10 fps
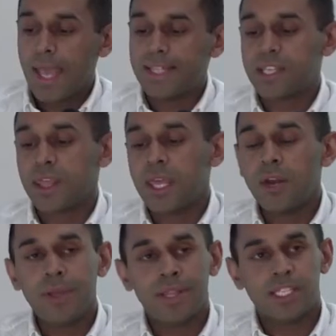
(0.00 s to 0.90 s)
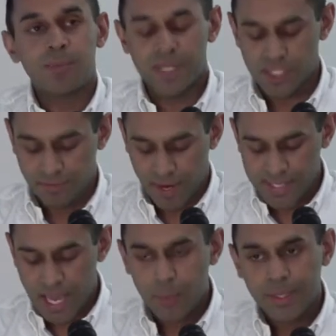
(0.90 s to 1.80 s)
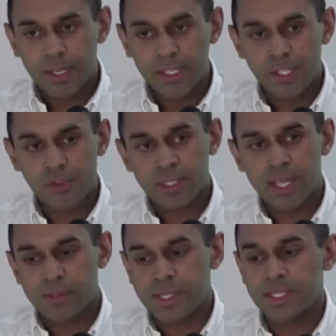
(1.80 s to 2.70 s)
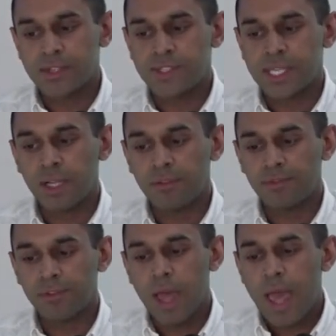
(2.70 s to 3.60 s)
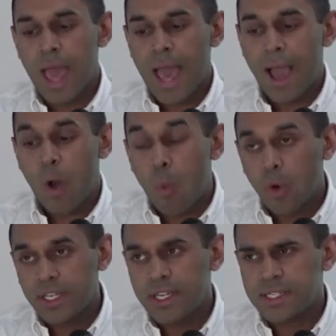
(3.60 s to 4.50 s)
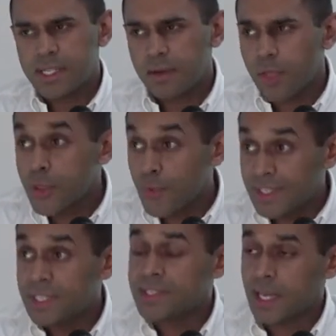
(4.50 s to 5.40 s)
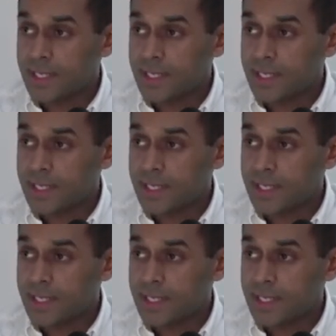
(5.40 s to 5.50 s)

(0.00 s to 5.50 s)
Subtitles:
It's a theory that specifies how we construct our sense of self, what it is that threatens